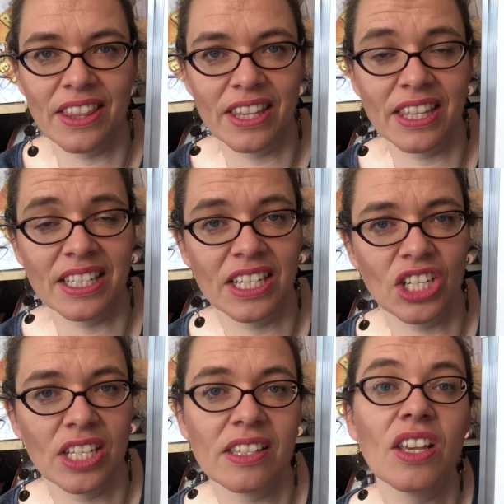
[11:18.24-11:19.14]
that the
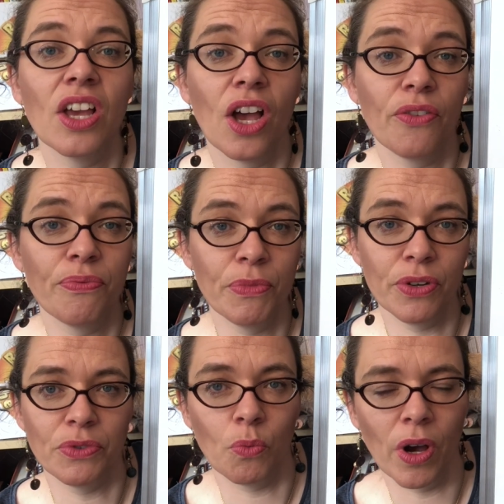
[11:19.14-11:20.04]
digits have
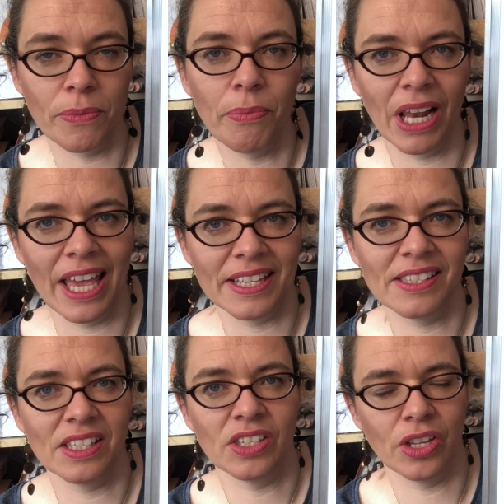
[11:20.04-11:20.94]
moved one
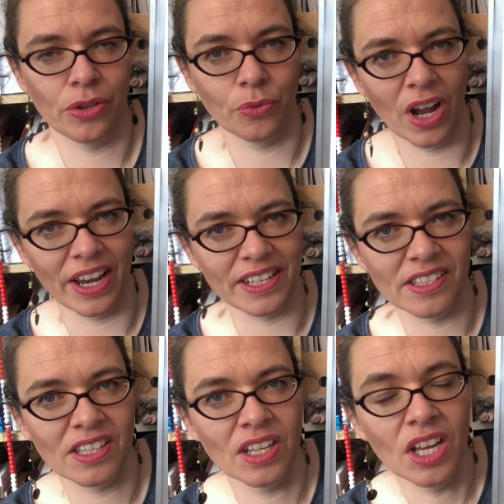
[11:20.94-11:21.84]
place to the
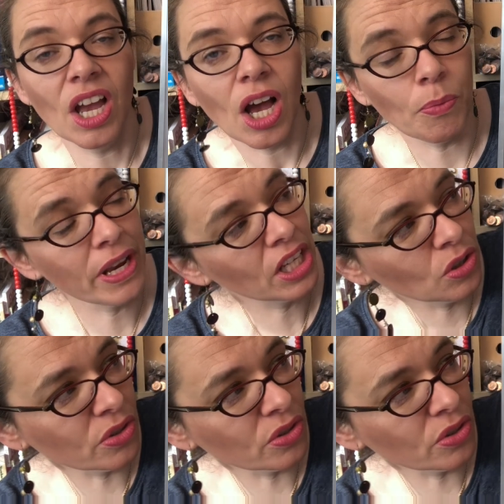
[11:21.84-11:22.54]
right. And we can